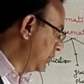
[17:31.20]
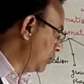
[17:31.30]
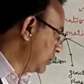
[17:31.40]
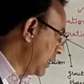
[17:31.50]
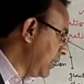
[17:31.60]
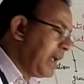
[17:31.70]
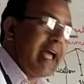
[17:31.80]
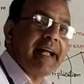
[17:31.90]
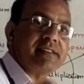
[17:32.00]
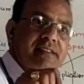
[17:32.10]
Those are
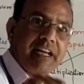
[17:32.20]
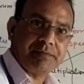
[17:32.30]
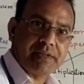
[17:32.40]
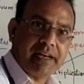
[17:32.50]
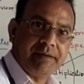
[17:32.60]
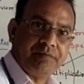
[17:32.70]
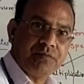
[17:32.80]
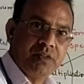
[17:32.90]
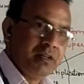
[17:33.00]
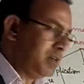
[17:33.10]
X type cells.
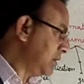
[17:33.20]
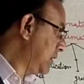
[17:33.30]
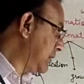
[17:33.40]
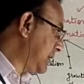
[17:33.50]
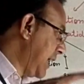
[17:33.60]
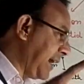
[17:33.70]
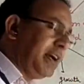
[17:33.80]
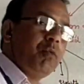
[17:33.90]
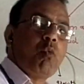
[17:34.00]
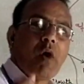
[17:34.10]
The
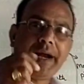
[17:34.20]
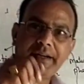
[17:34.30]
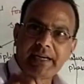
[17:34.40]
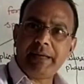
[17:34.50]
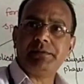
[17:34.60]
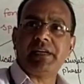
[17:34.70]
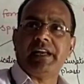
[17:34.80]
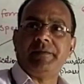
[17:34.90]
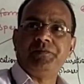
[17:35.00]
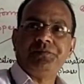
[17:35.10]
second Y type
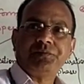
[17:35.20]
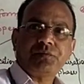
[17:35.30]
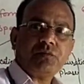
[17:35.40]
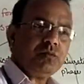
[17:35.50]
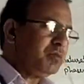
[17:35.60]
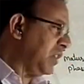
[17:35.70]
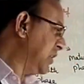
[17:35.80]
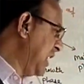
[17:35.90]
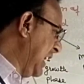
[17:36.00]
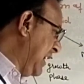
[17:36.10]
cell,
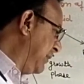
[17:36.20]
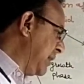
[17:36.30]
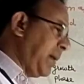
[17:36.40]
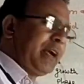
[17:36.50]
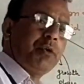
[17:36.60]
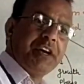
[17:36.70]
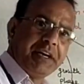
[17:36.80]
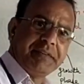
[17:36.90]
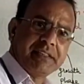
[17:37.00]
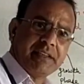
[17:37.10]
they leave the mitotic
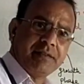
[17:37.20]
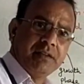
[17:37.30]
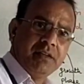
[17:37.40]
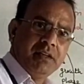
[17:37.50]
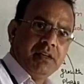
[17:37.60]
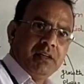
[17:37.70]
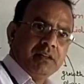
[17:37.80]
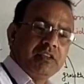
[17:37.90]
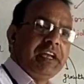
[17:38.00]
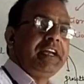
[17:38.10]
division.
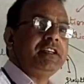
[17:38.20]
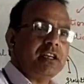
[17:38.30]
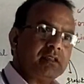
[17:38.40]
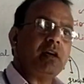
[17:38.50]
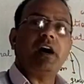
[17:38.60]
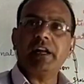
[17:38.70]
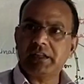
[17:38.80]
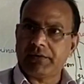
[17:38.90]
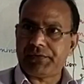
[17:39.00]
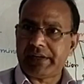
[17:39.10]
They enter
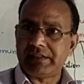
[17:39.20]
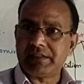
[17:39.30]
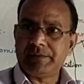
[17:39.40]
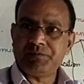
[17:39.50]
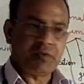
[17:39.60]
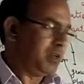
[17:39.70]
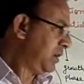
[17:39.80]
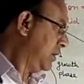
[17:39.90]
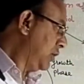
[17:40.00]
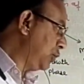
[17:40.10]
another phase.
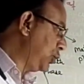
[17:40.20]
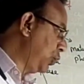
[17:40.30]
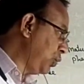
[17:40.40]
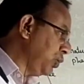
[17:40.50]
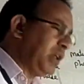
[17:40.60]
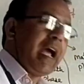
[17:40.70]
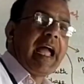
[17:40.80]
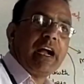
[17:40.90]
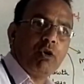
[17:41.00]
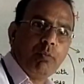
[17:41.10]
Due to the
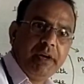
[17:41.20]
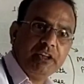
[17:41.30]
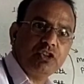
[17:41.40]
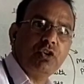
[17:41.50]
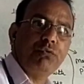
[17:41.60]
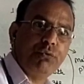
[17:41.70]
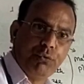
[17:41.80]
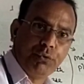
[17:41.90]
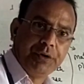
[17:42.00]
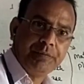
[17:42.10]
accumulation of
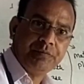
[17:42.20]
food,